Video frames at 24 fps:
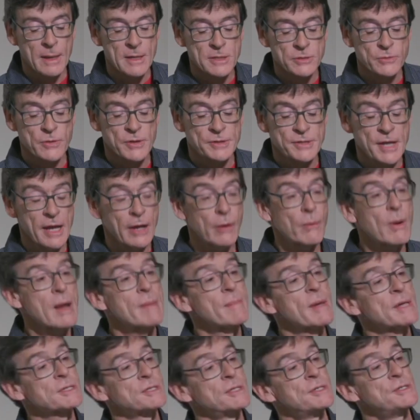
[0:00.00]
So the takeaway
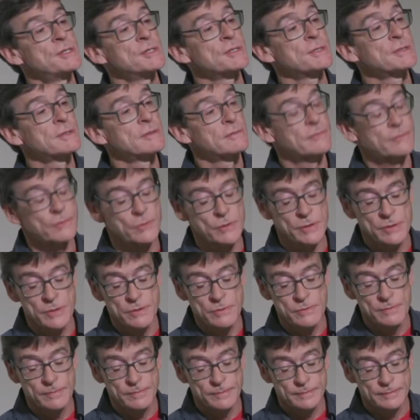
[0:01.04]
messages for
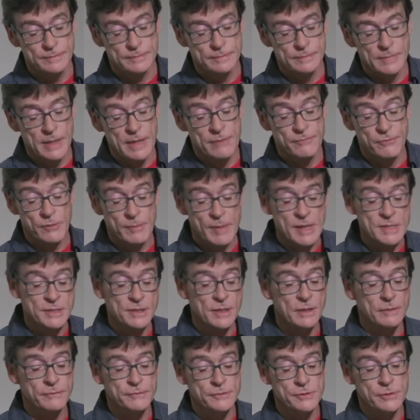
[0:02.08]
you, and for
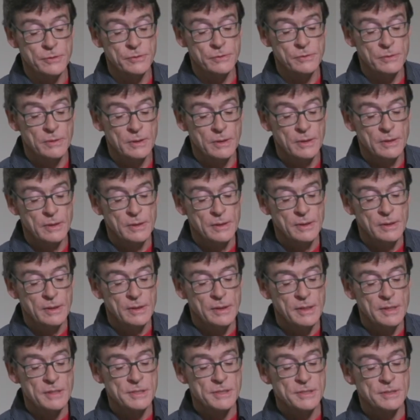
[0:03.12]
myself too,
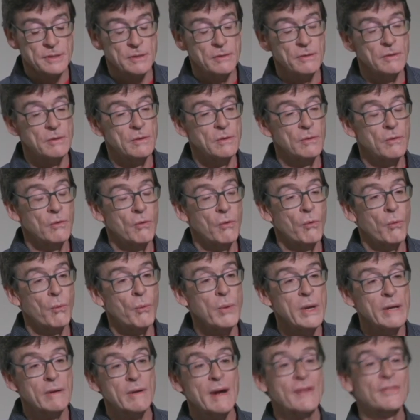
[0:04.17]
is
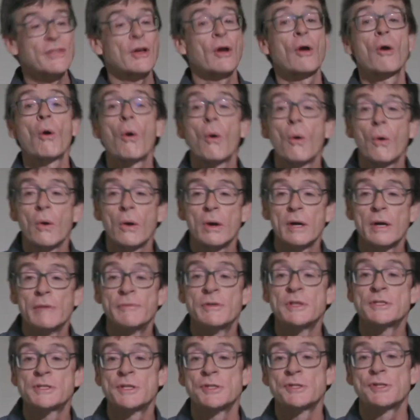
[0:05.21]
we are at the core of
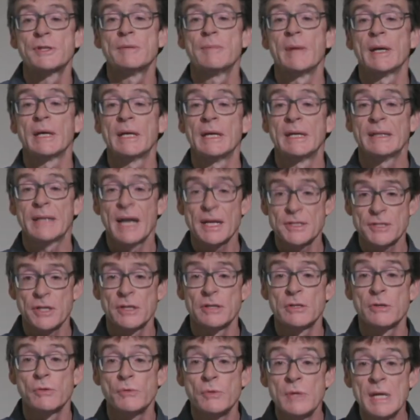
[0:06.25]
decision making. That's a
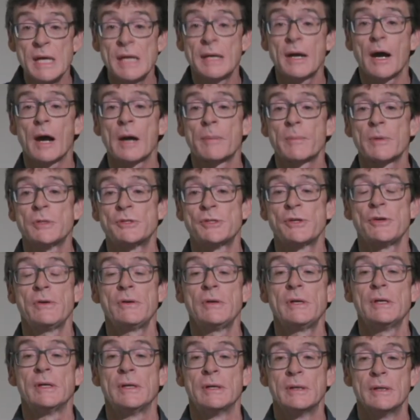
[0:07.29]
unique
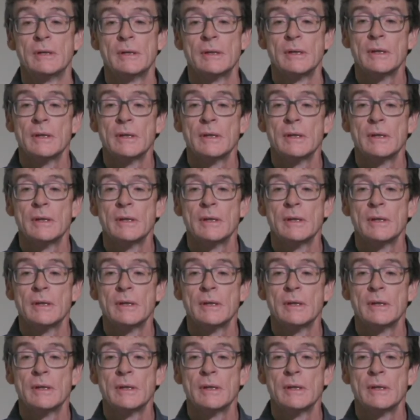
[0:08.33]
opportunity.